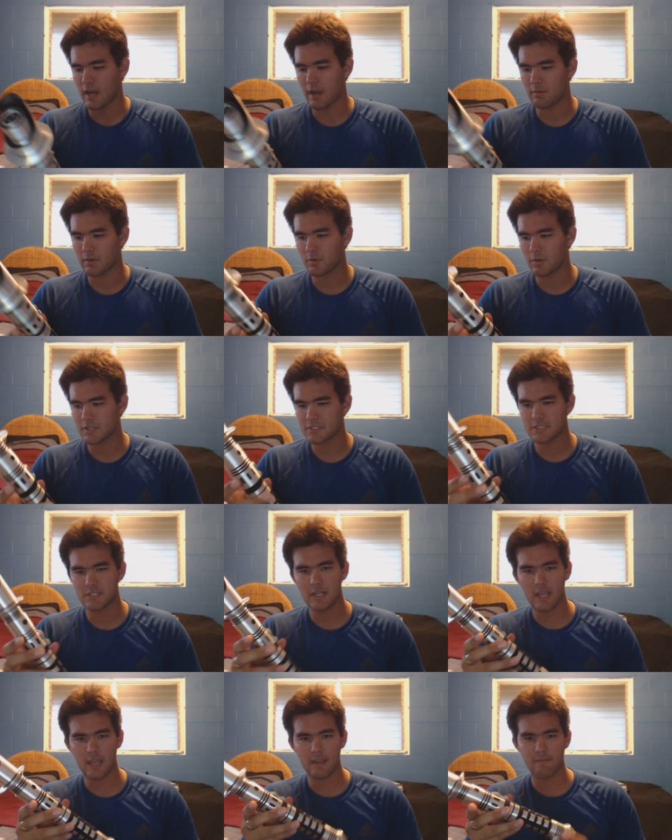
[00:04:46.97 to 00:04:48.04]
I
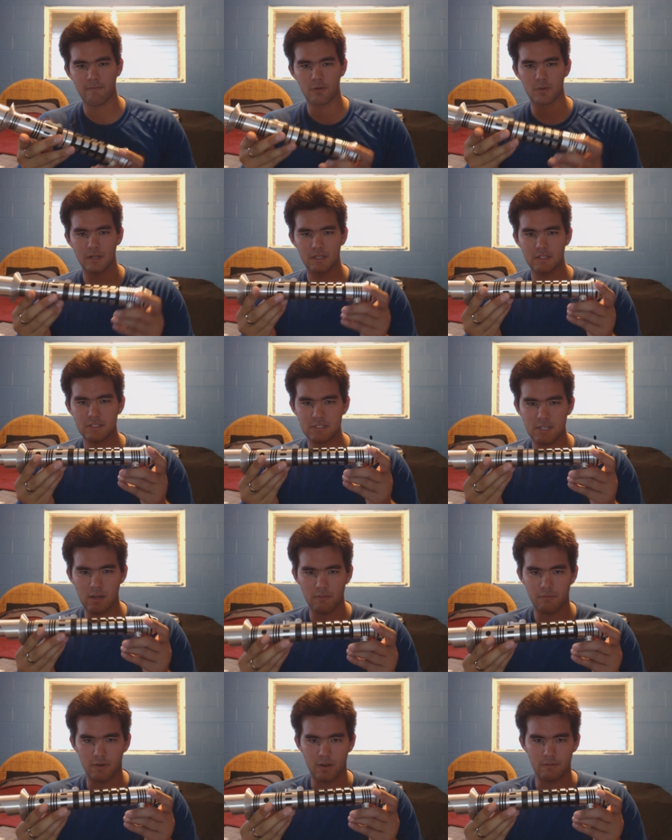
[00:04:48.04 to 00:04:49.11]
requested a Viridian
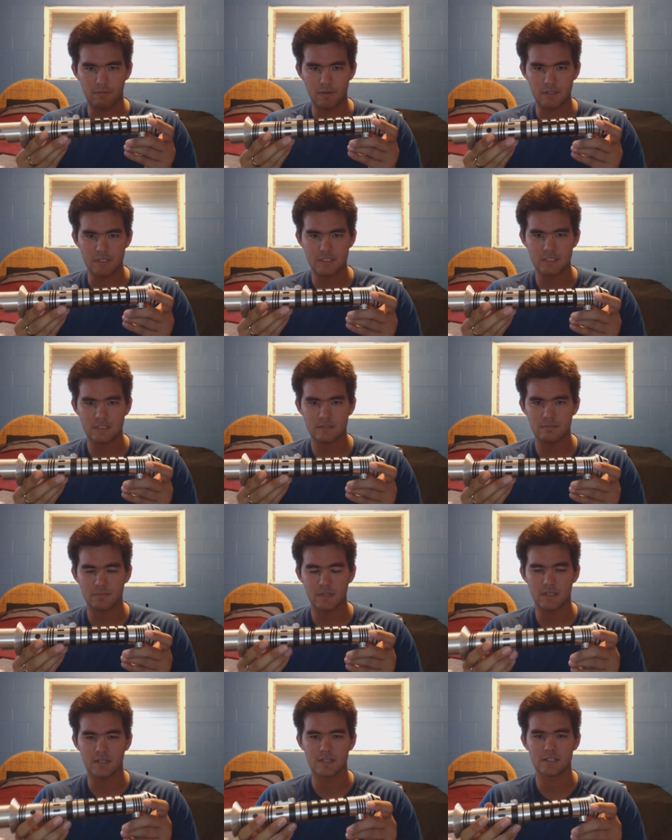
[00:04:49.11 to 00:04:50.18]
sound font for this
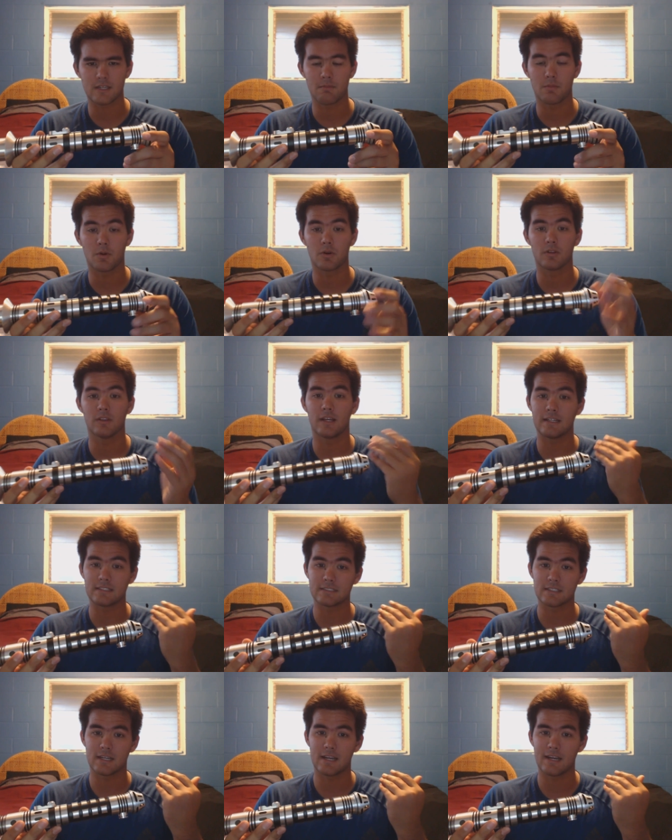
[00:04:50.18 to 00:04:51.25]
because I'm more light
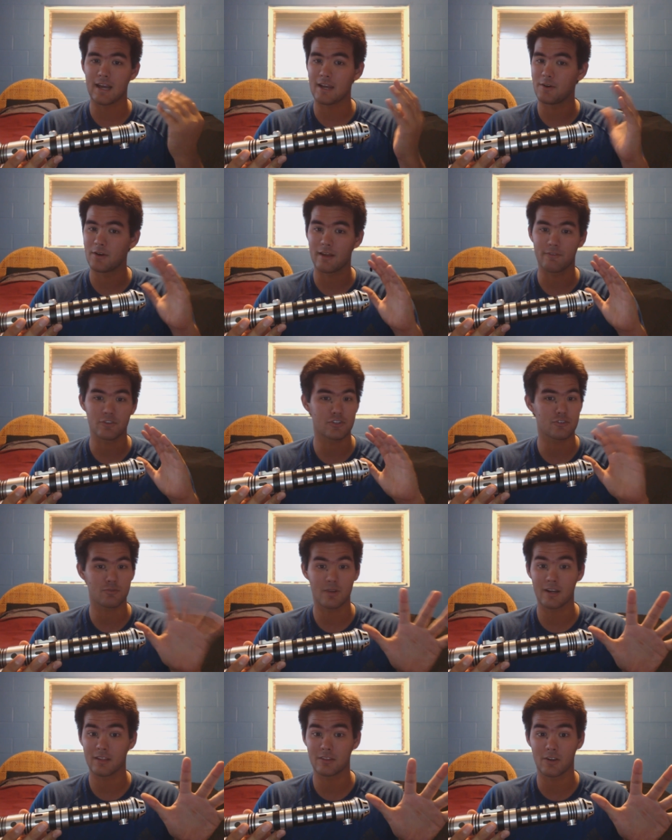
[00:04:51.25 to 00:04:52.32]
side. I don't have a
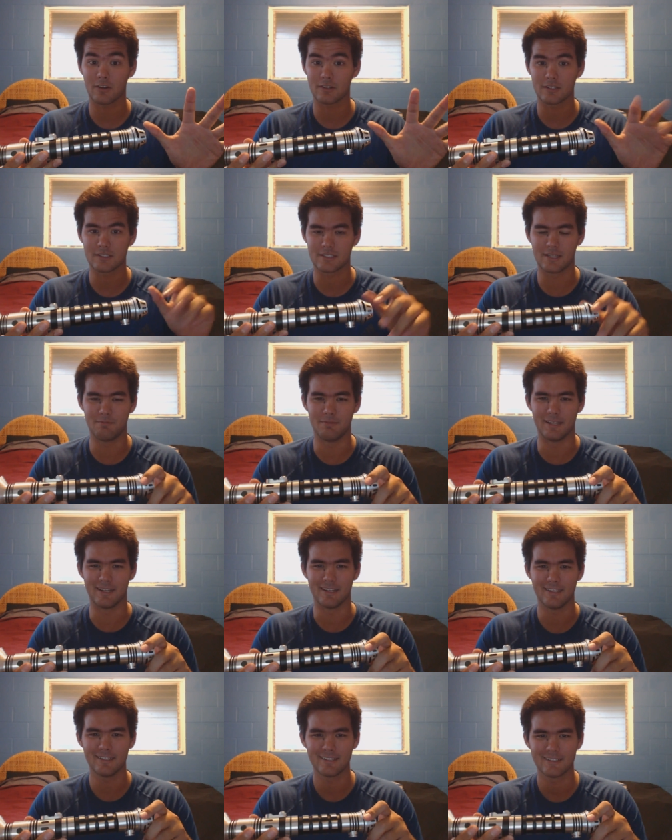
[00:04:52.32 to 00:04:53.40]
shred of darkness in
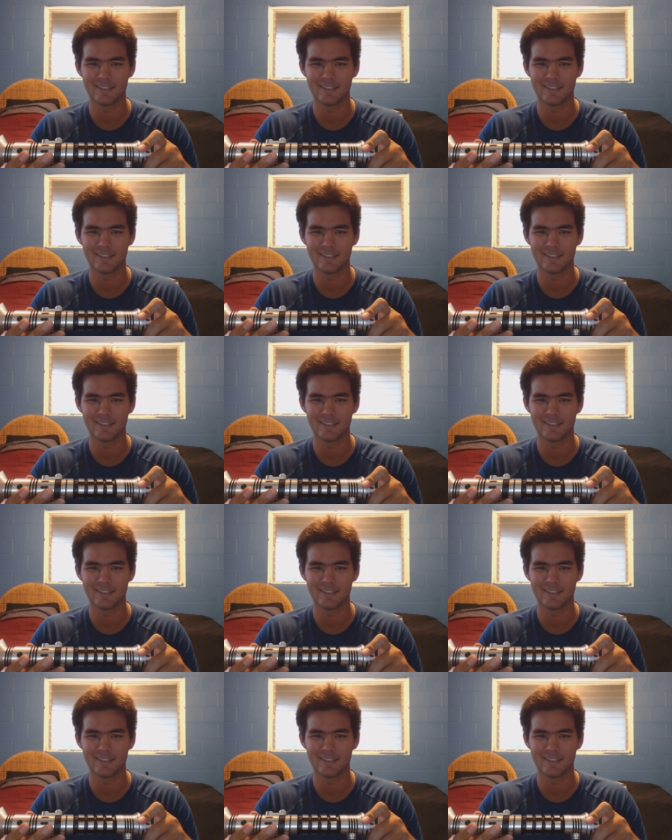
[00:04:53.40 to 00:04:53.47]
me.